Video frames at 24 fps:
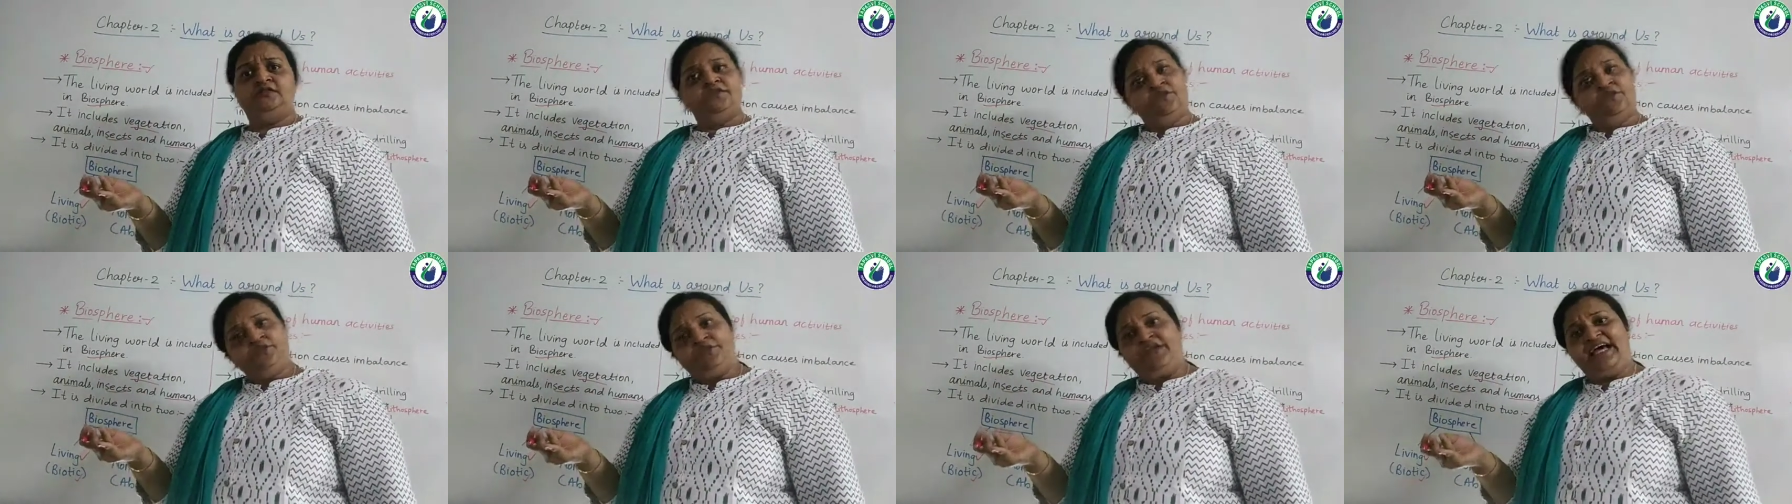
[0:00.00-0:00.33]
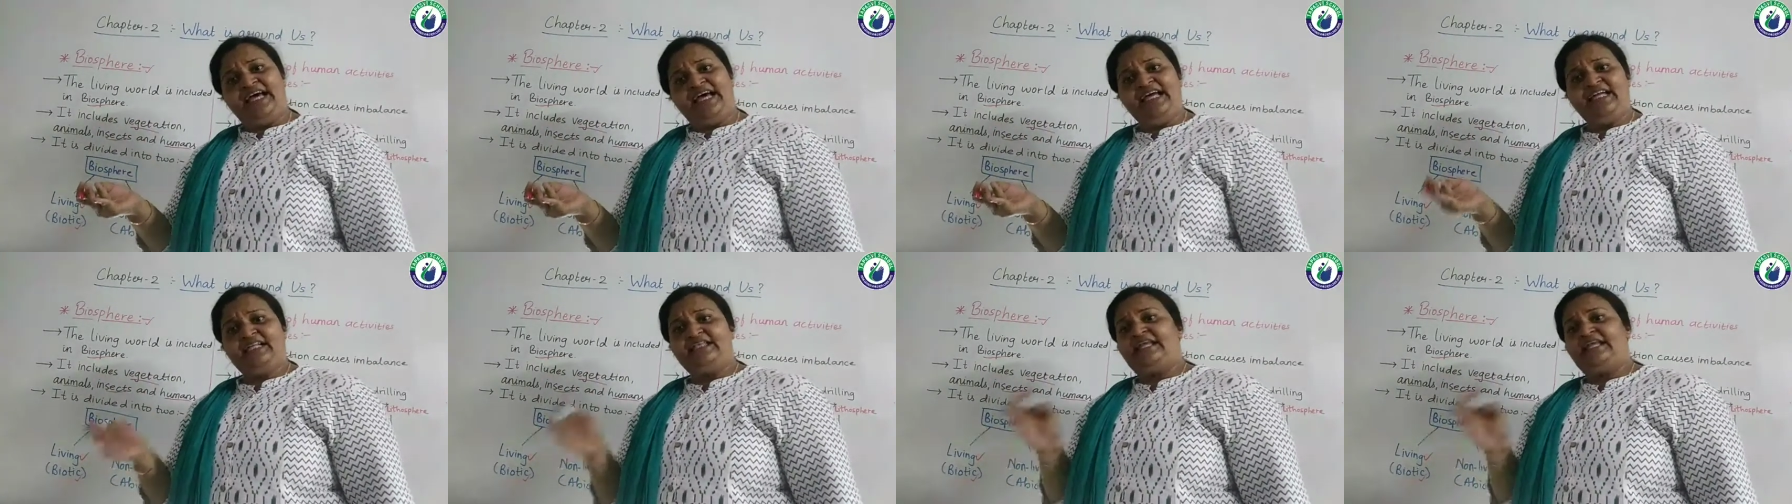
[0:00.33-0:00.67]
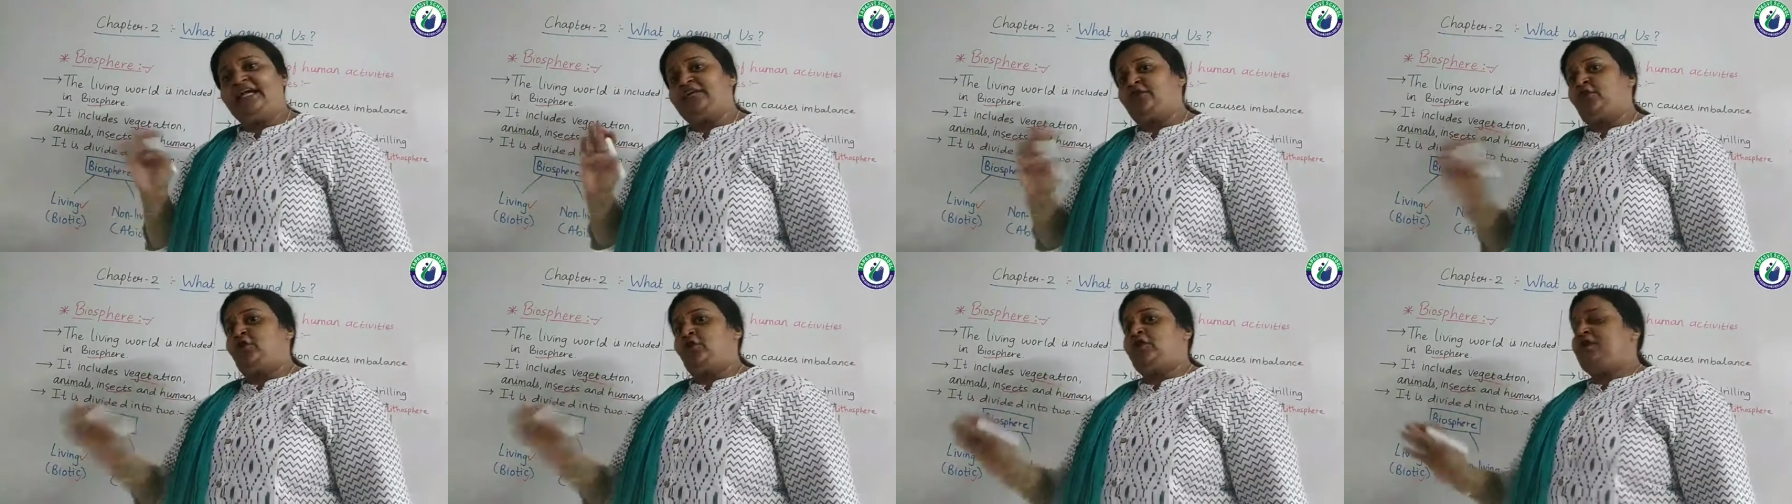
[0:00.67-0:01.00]
right?
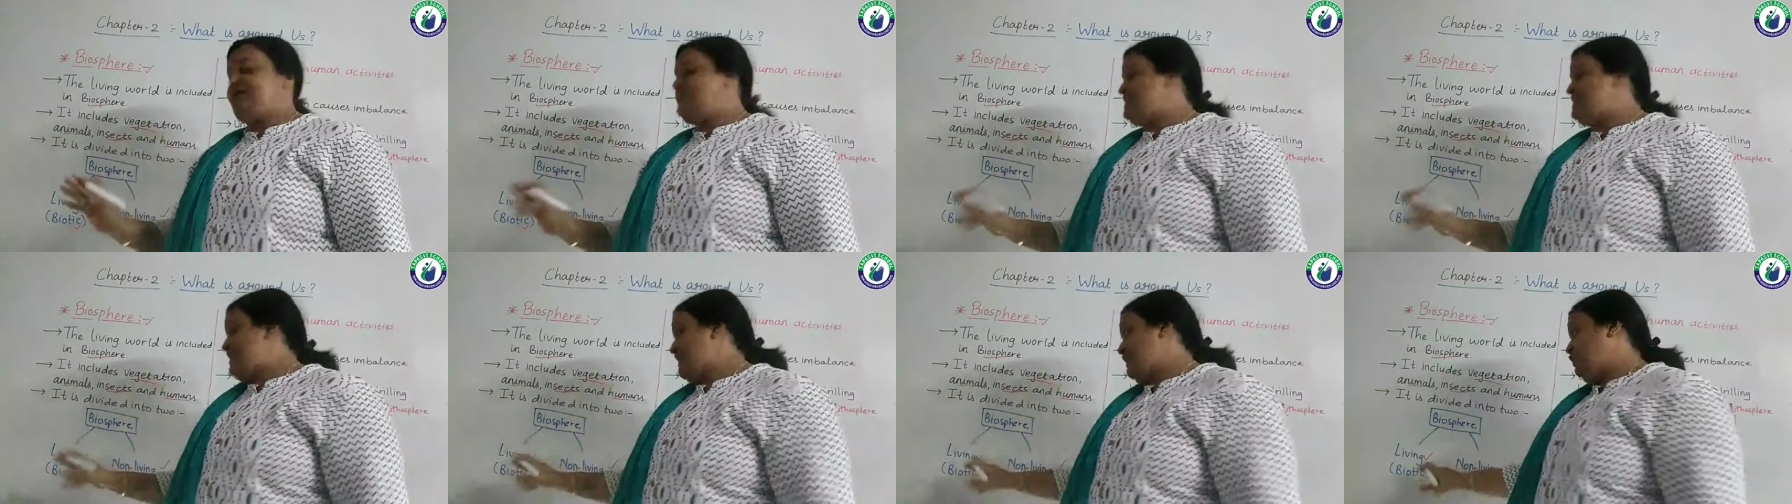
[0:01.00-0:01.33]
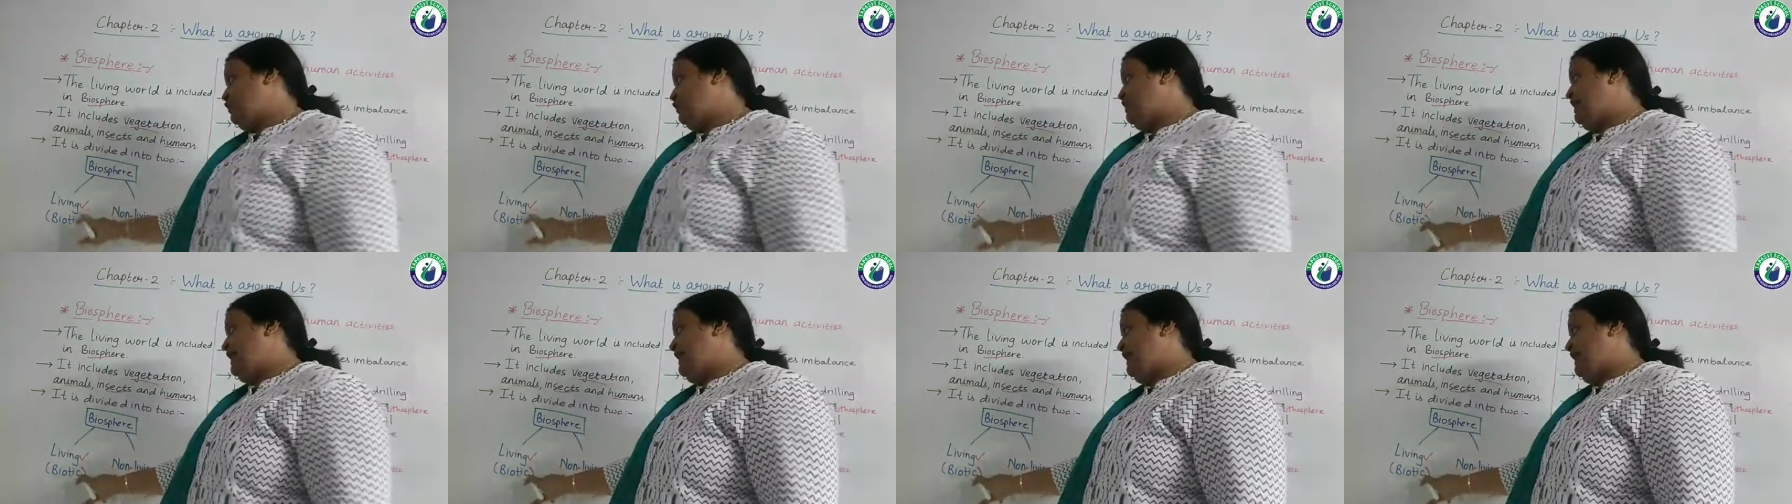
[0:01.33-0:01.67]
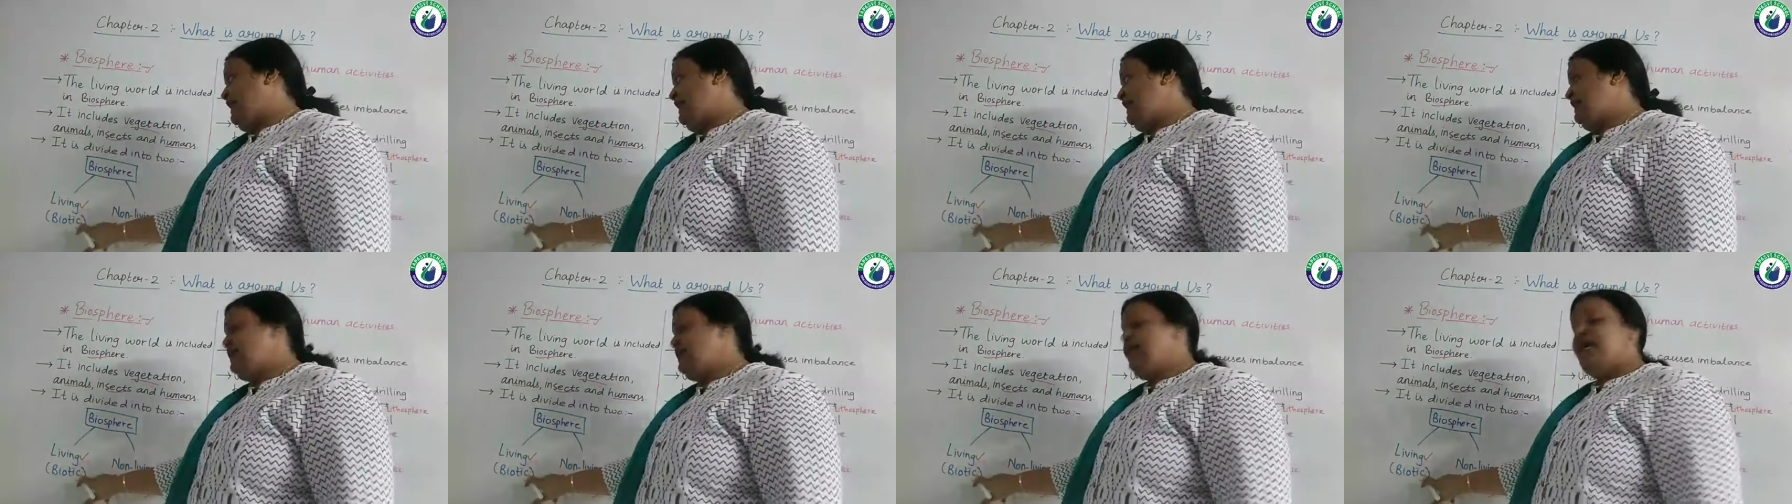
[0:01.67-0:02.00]
That all is included
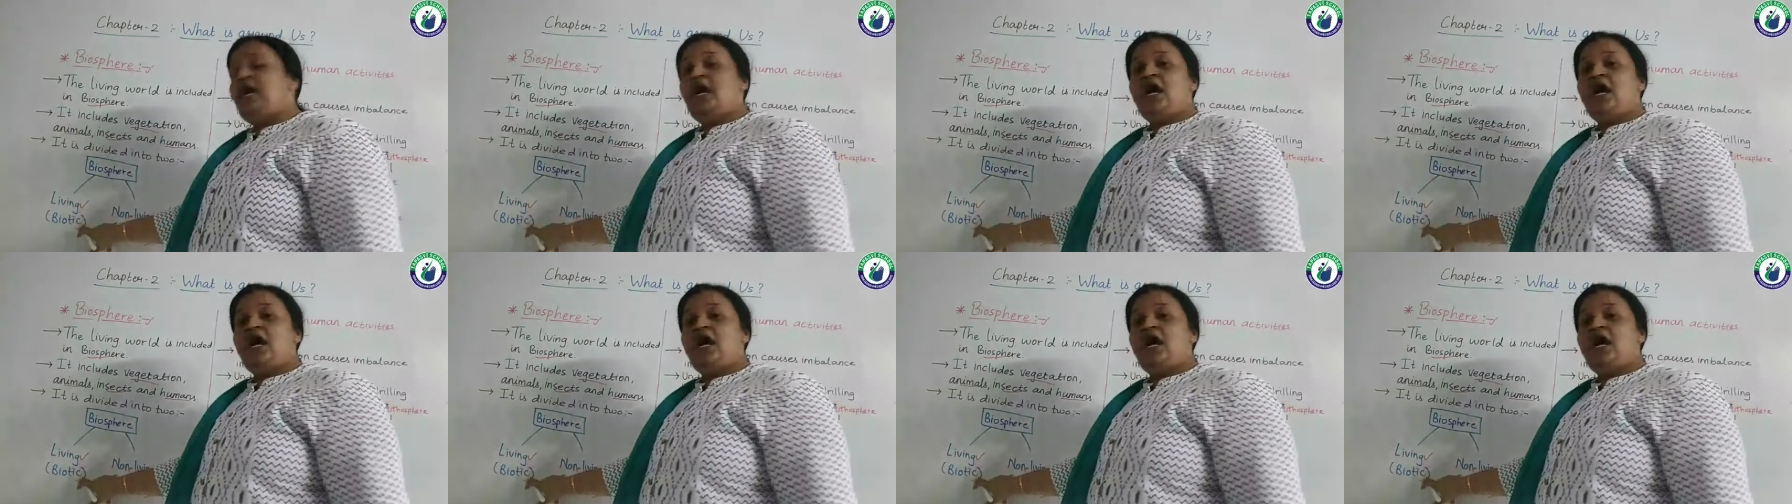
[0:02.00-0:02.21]
in